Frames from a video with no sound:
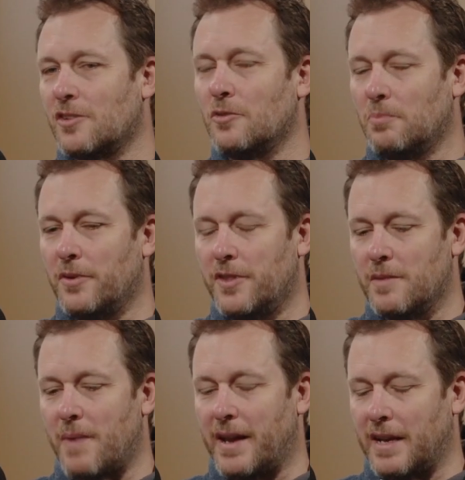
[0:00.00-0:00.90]
a good point that
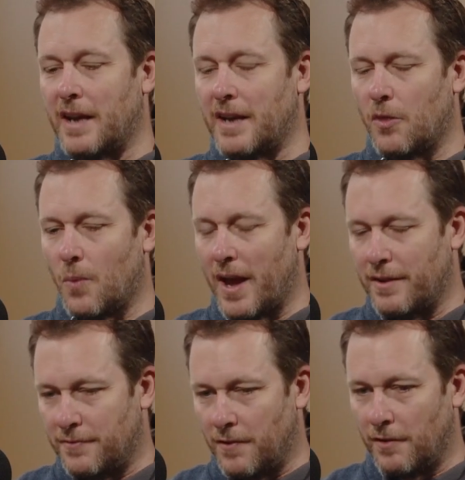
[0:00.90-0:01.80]
you make. Another
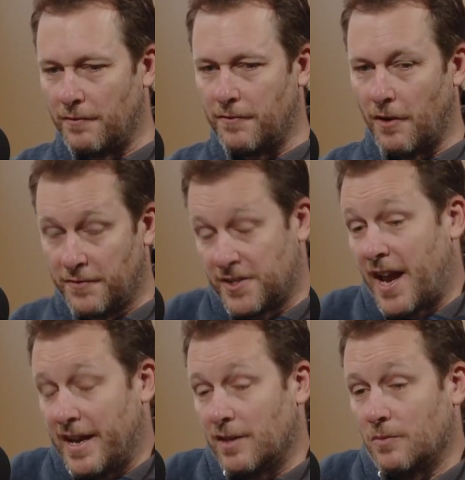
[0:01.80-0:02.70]
way of
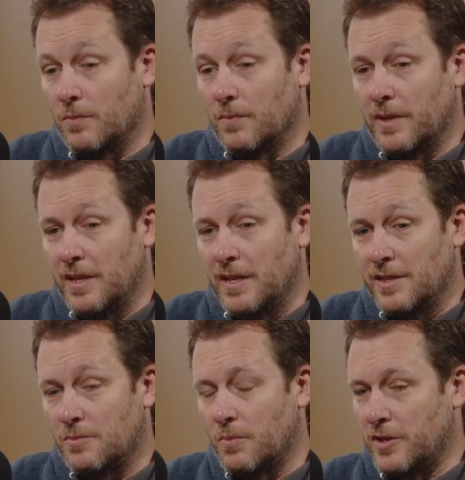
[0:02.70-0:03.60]
saying it
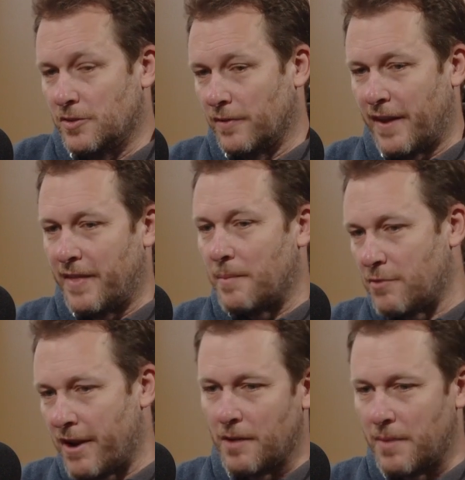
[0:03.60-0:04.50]
is when you sort of have that
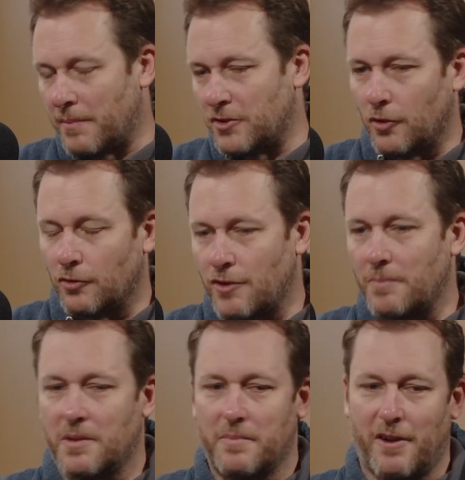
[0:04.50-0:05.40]
Barack Obama Donald
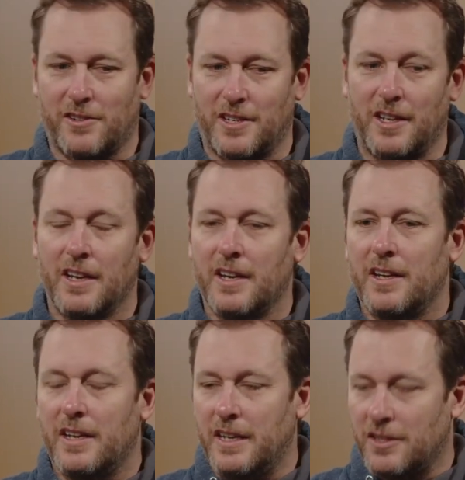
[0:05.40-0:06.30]
Trump comparison.
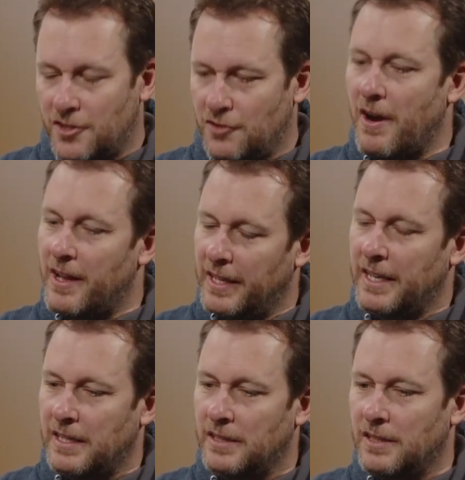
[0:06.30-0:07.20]
In
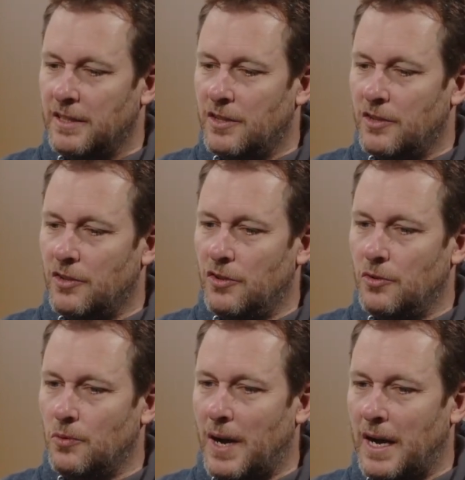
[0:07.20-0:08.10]
Australia,
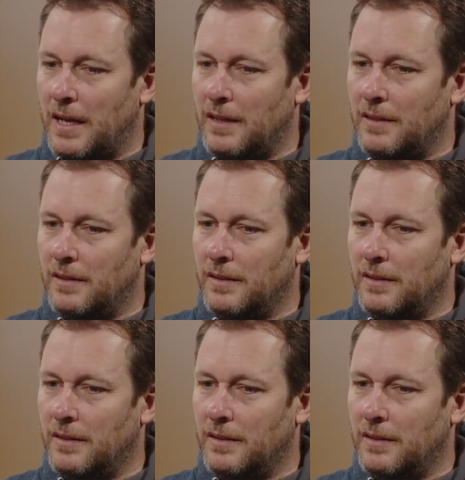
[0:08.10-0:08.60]
you are,